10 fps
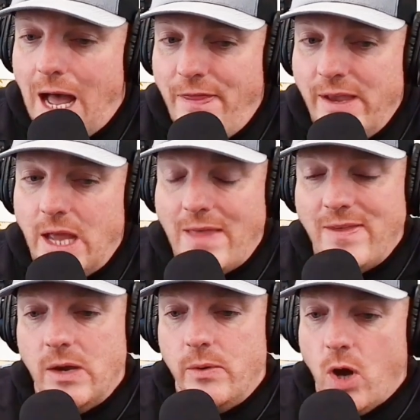I think
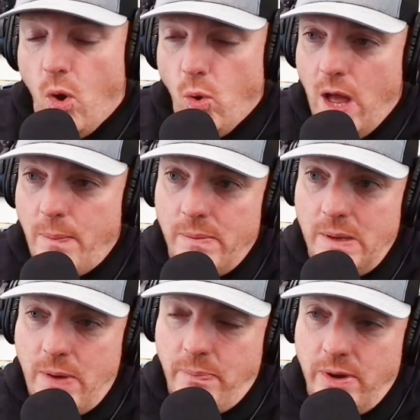it would hold up and
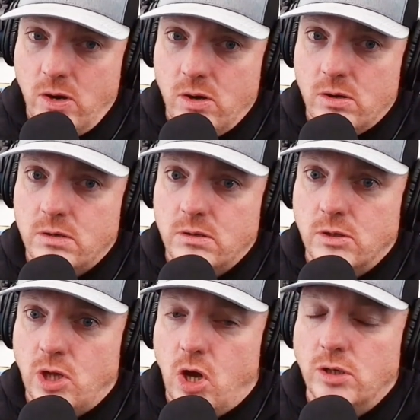be peppier
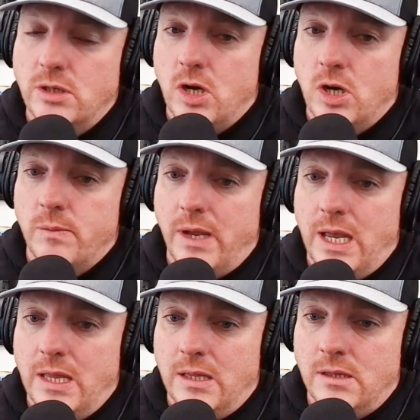long term
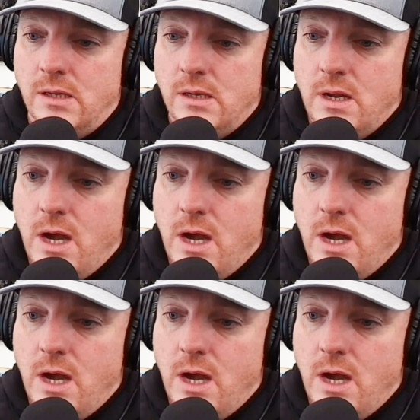in